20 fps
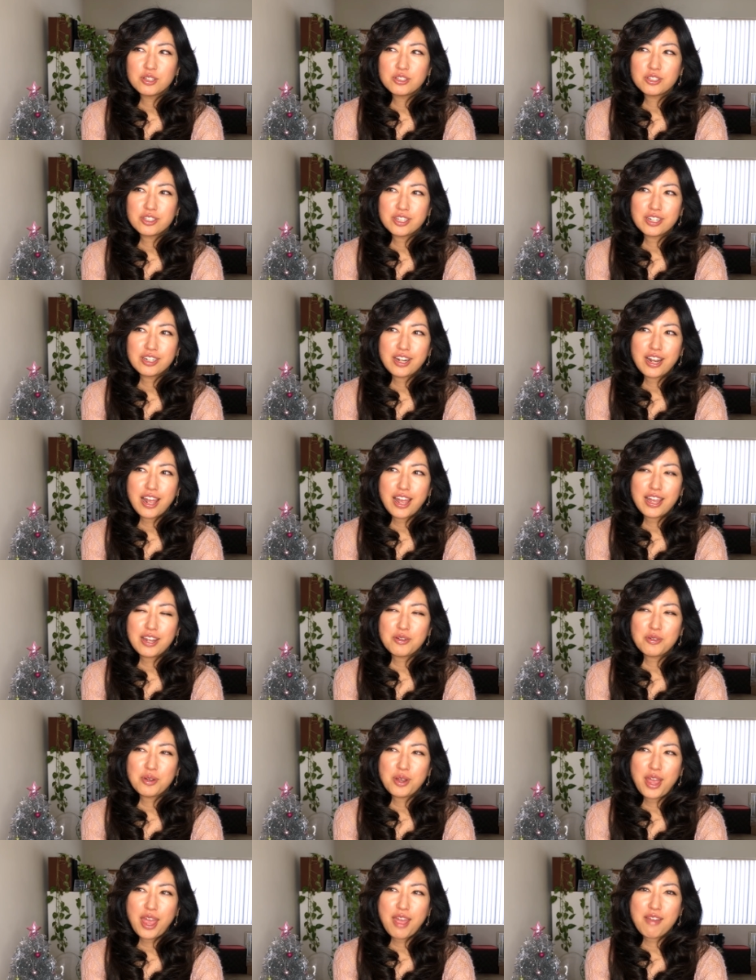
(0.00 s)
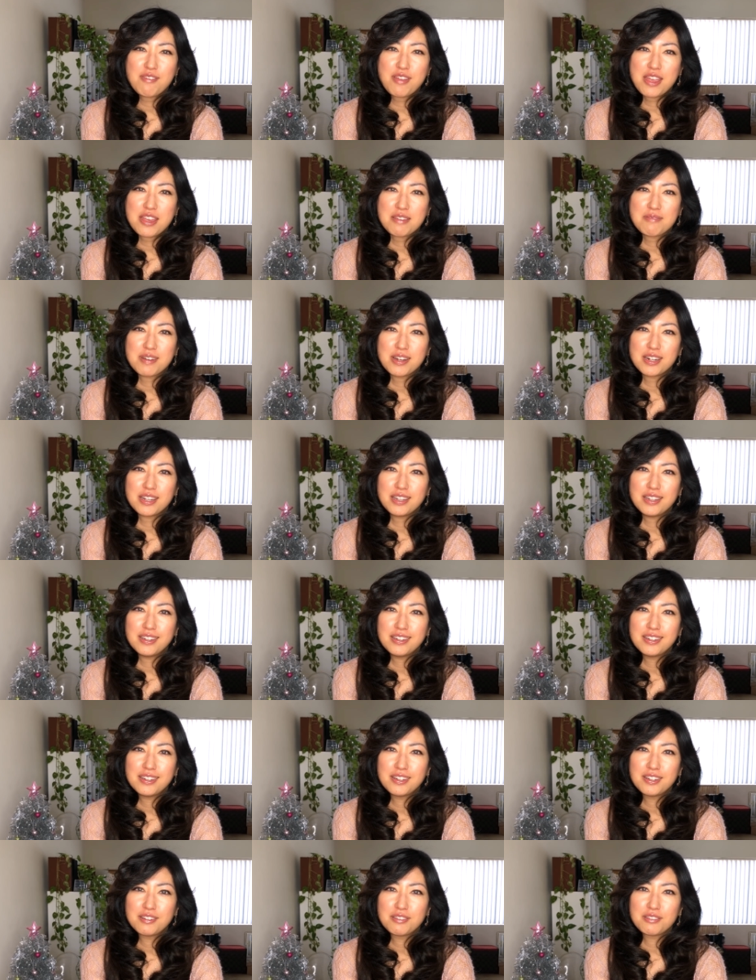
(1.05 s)
shit, I don't have anybody
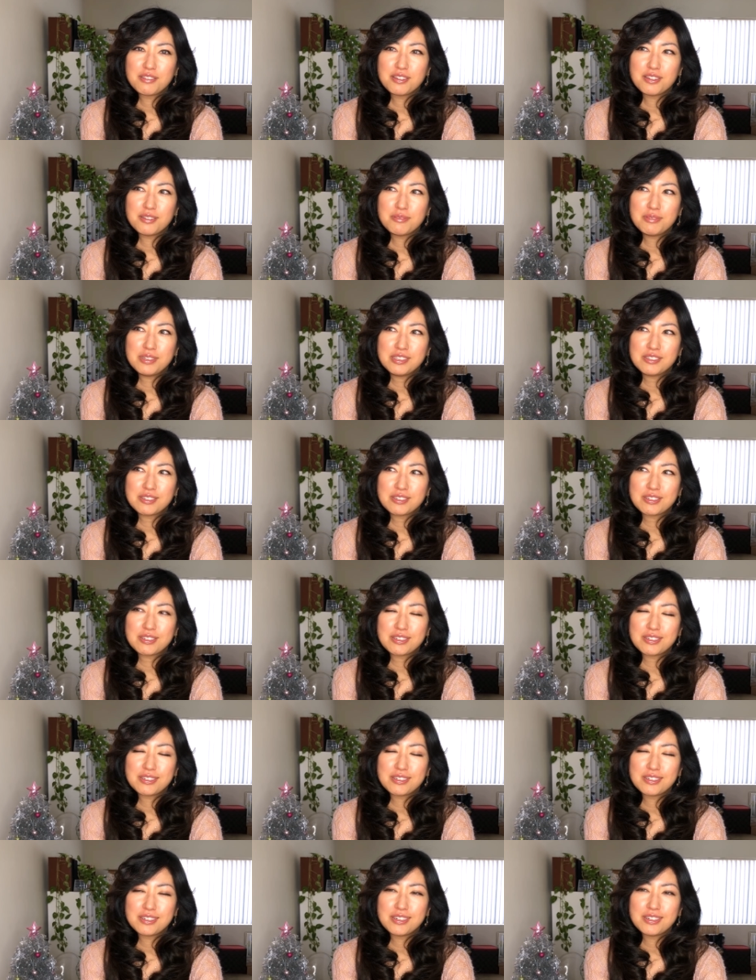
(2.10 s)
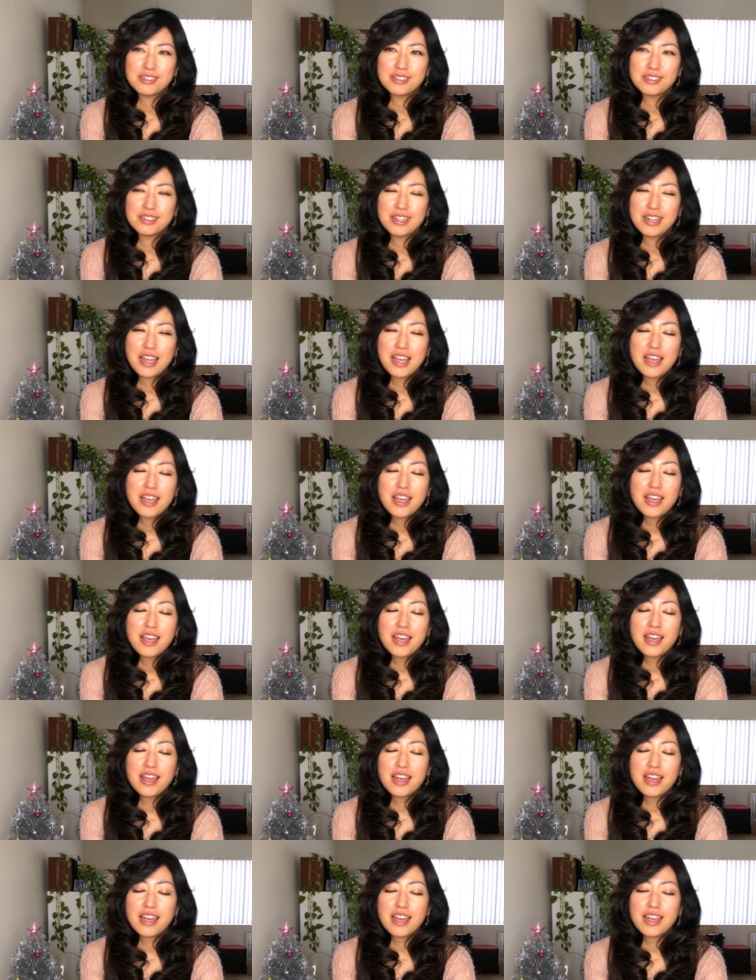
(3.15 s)
for the winter.
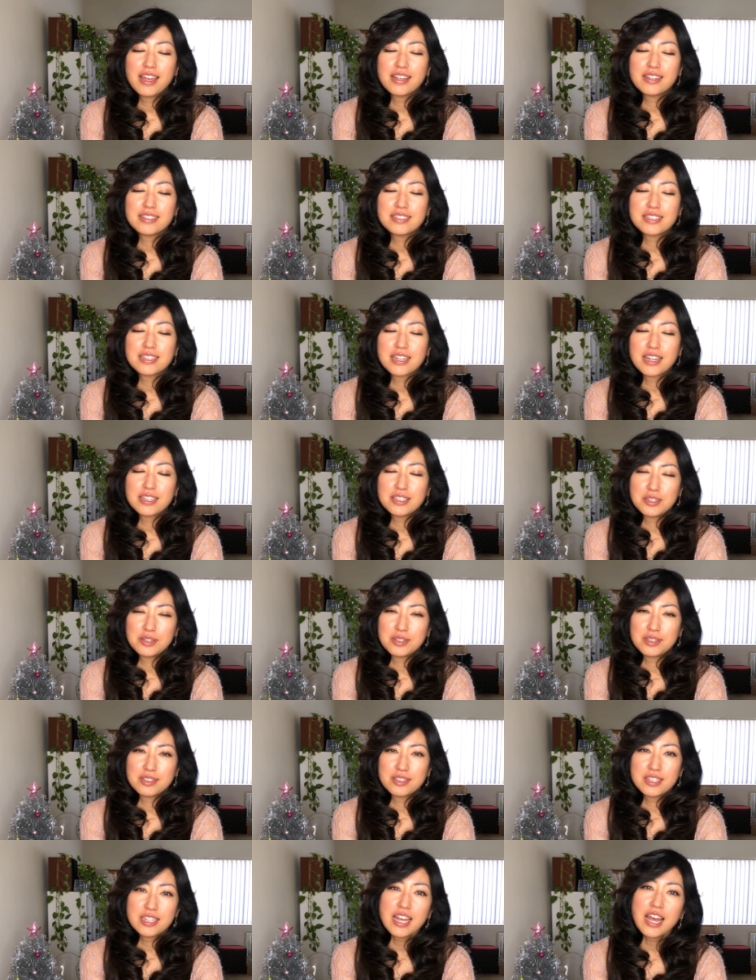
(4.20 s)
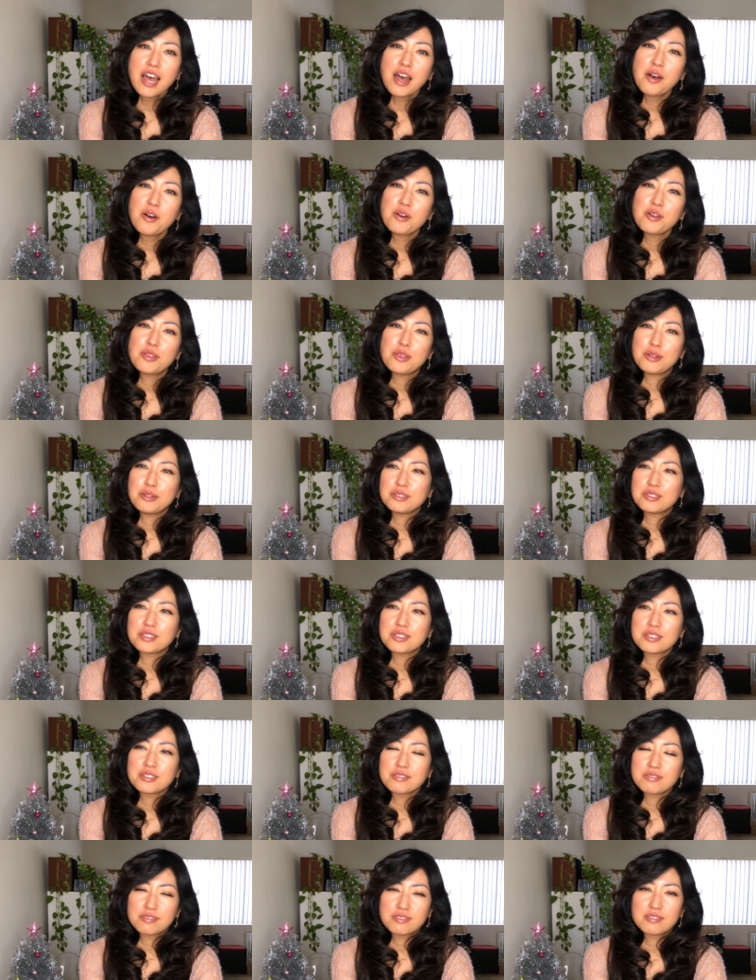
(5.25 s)
And as you can tell, those
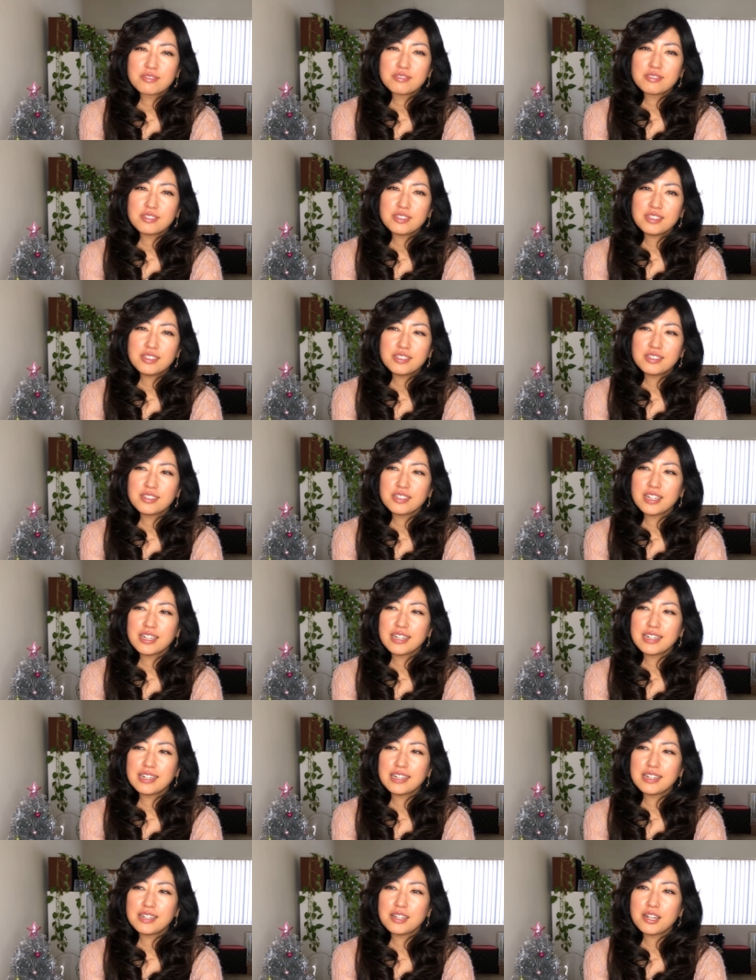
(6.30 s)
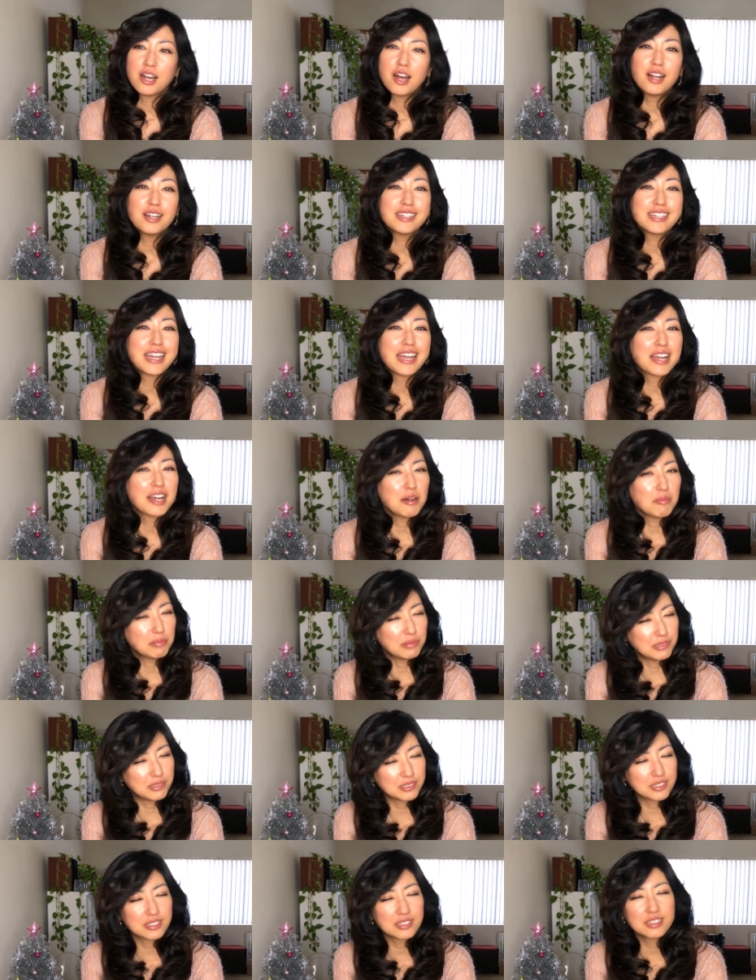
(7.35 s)
holiday
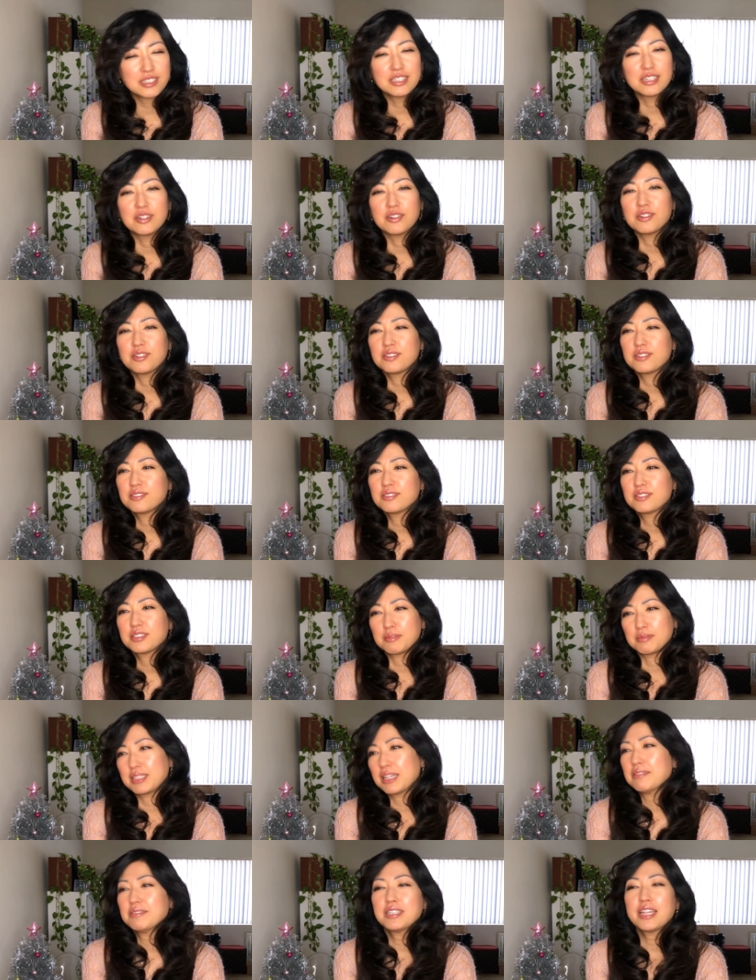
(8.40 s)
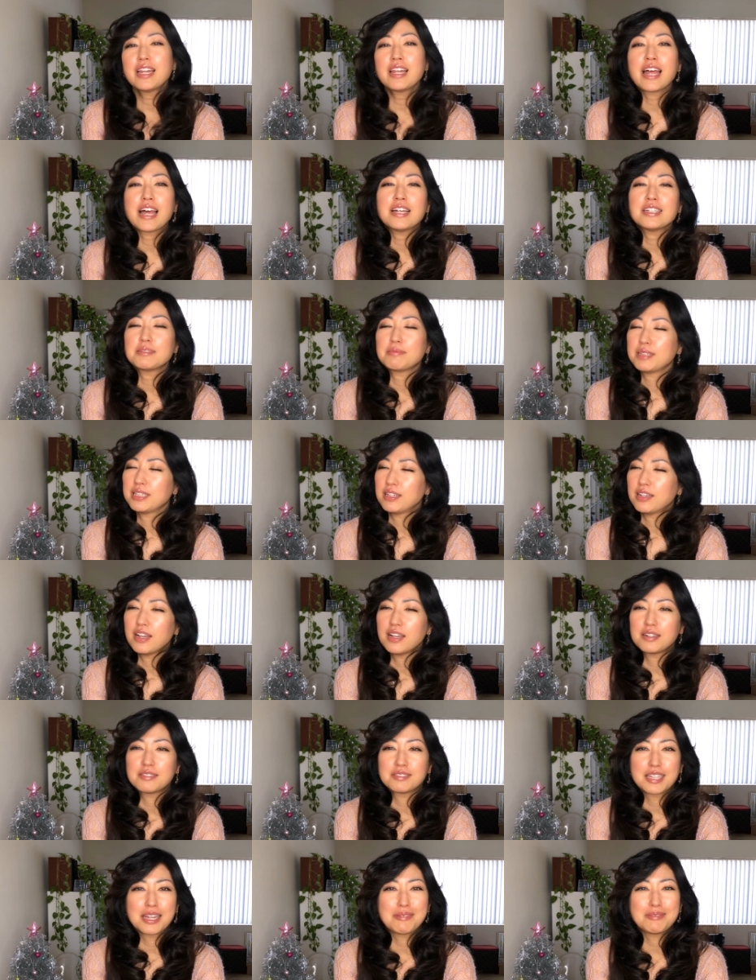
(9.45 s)
couples, sometimes they last, but a
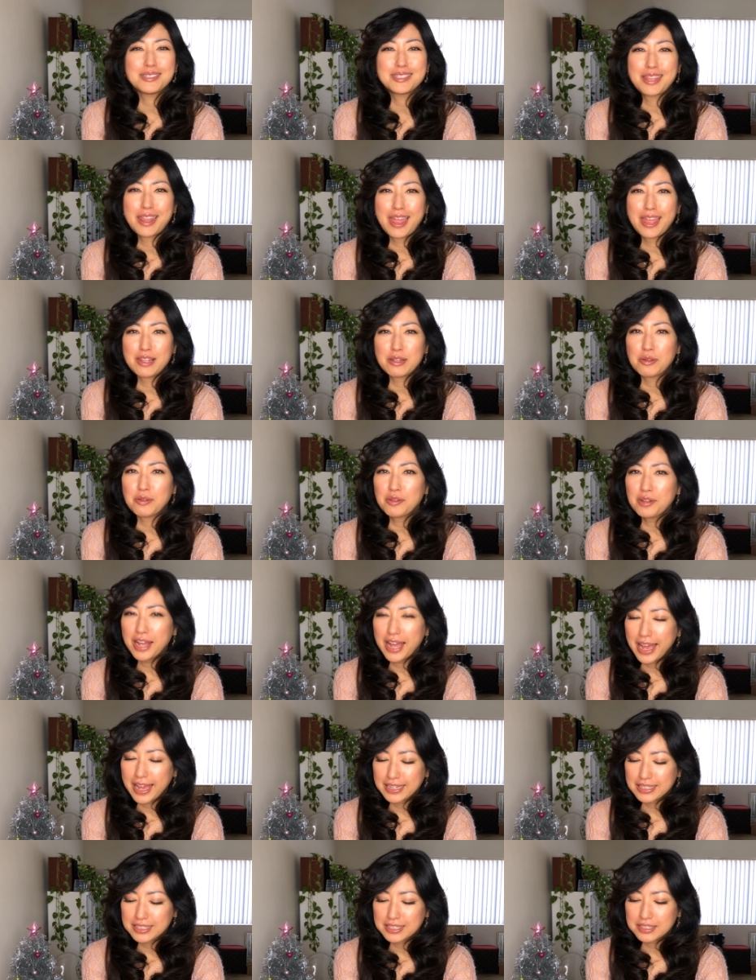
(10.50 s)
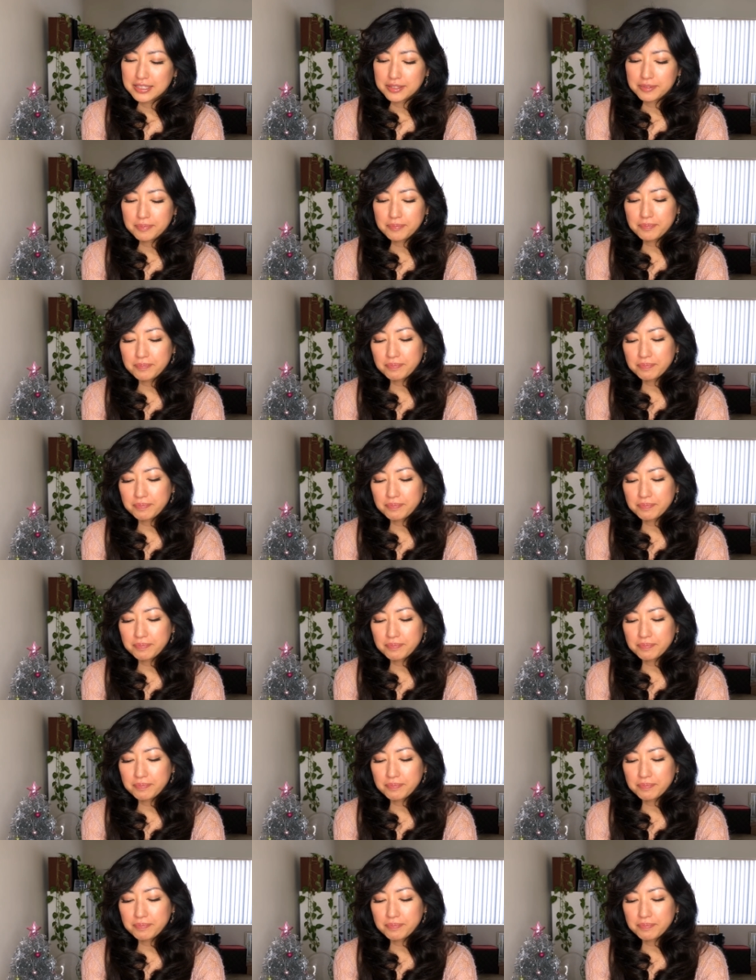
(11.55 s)
lot of times they don't last.